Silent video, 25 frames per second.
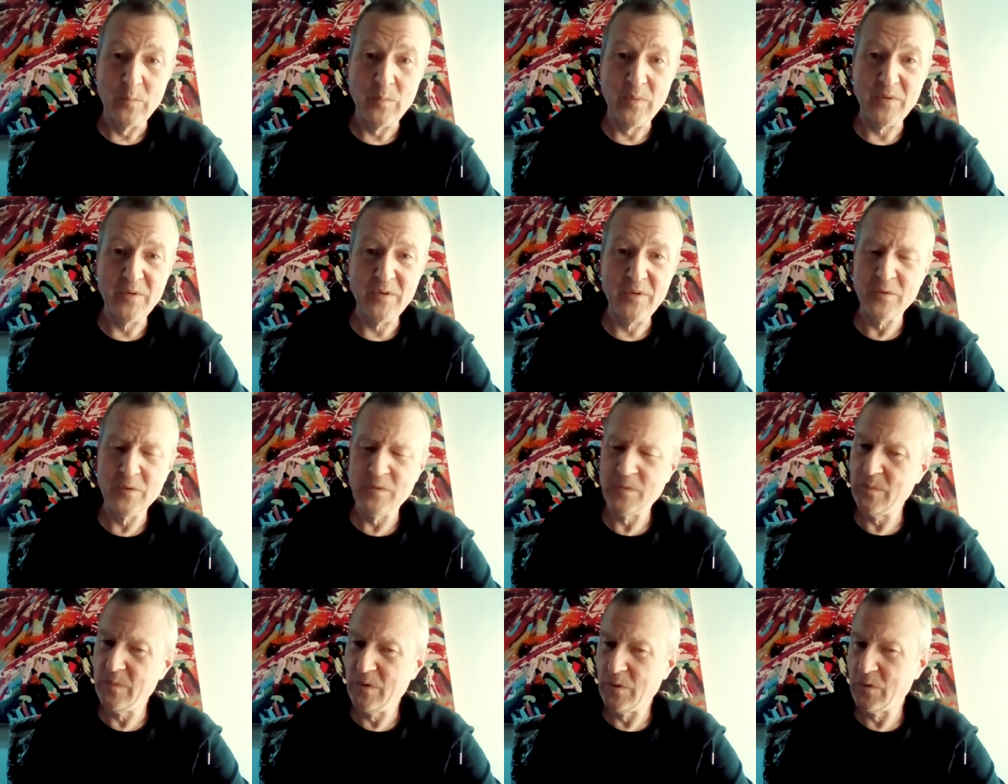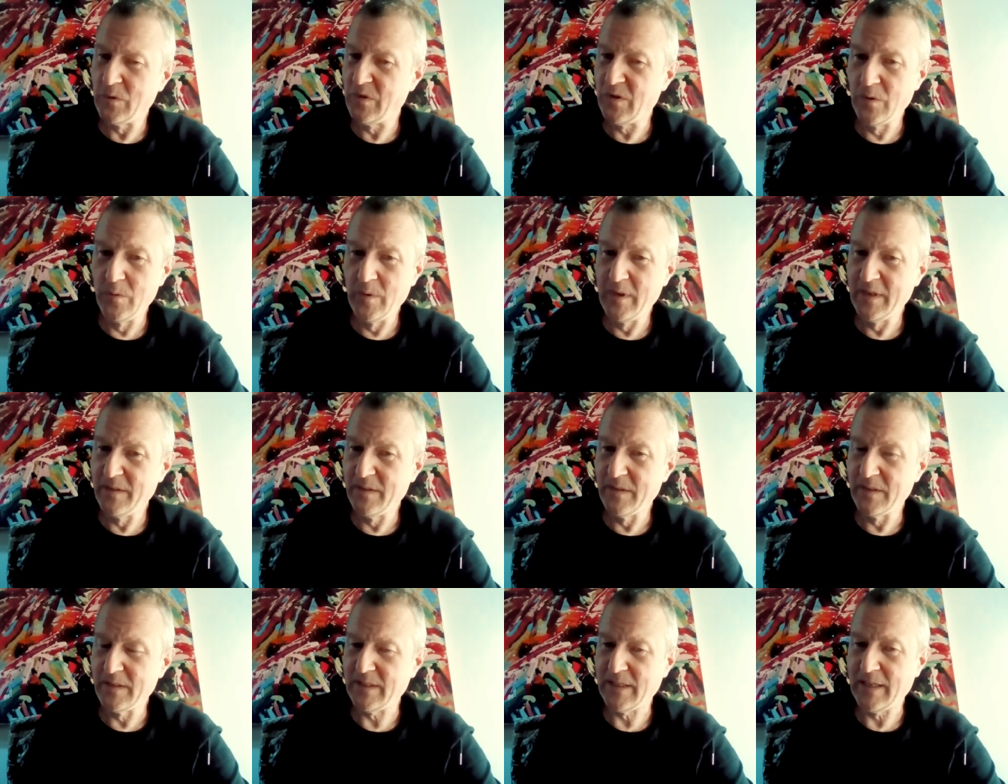But you're, you're
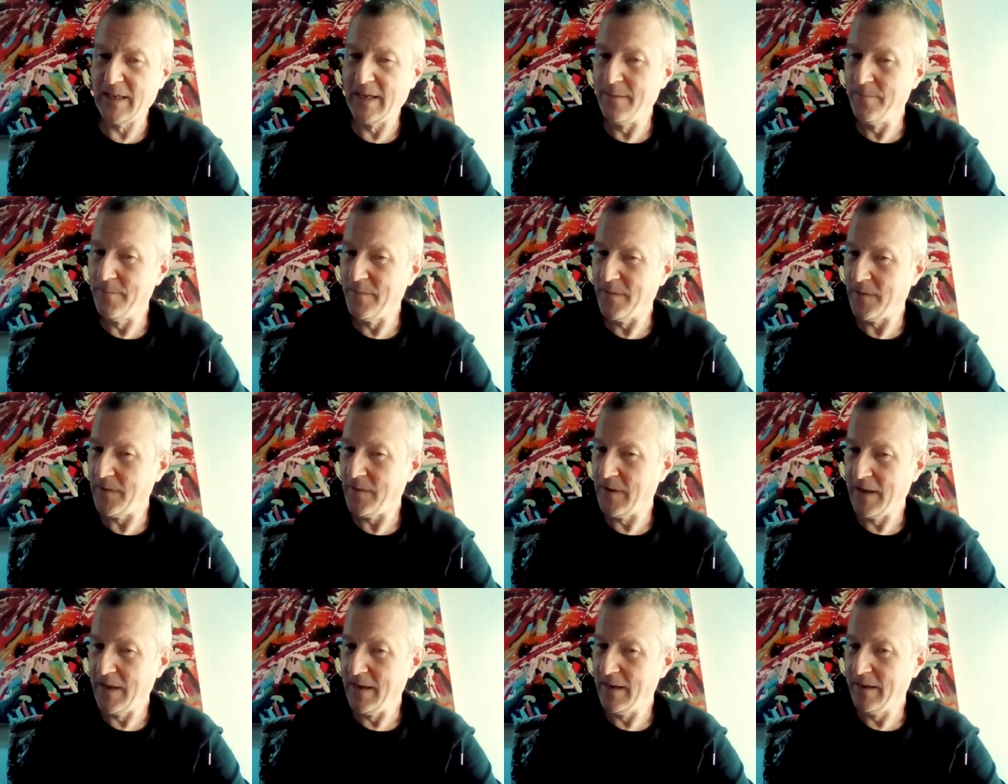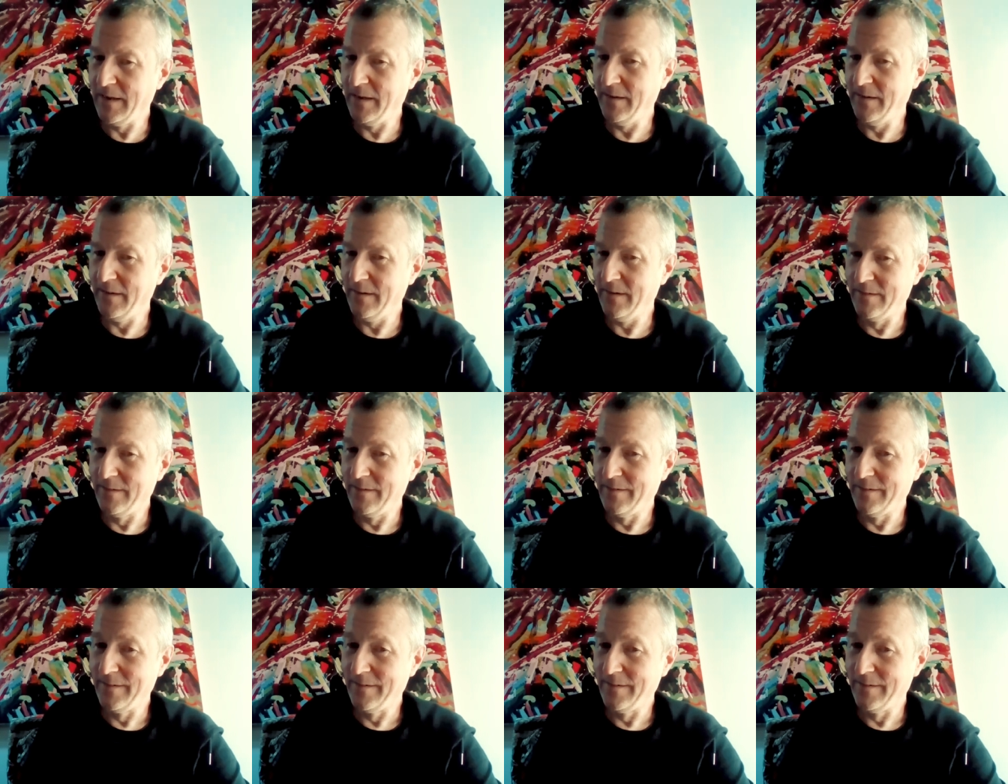doing the same thing.